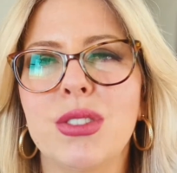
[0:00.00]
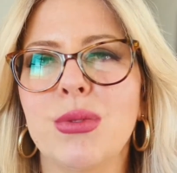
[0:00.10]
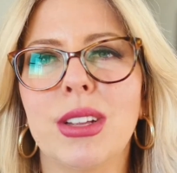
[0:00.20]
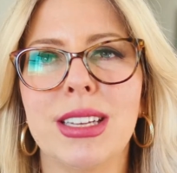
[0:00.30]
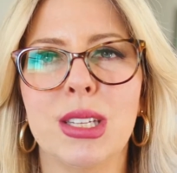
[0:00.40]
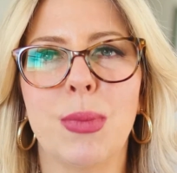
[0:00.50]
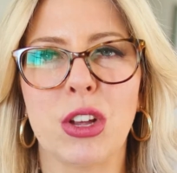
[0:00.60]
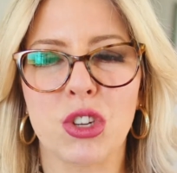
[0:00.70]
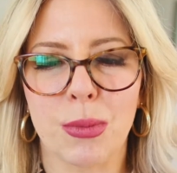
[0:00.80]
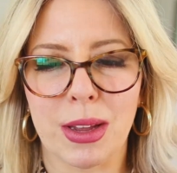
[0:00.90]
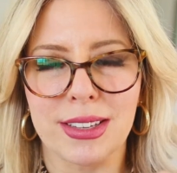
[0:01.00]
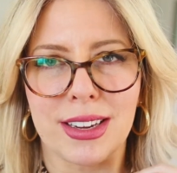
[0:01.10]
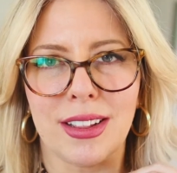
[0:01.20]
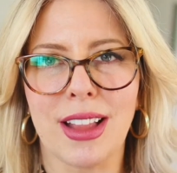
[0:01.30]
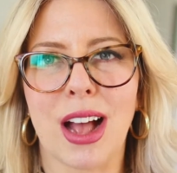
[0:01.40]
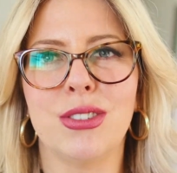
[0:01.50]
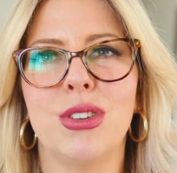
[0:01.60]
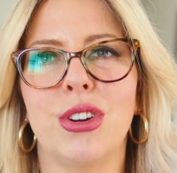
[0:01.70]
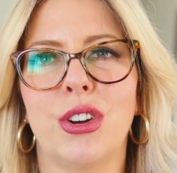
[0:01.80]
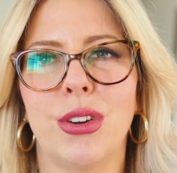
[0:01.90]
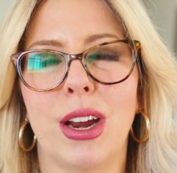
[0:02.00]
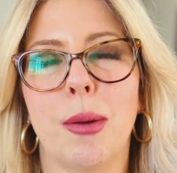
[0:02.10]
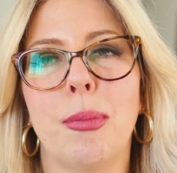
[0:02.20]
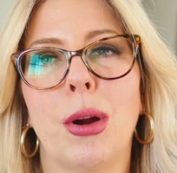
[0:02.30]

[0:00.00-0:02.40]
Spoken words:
is really special because it allows you to create a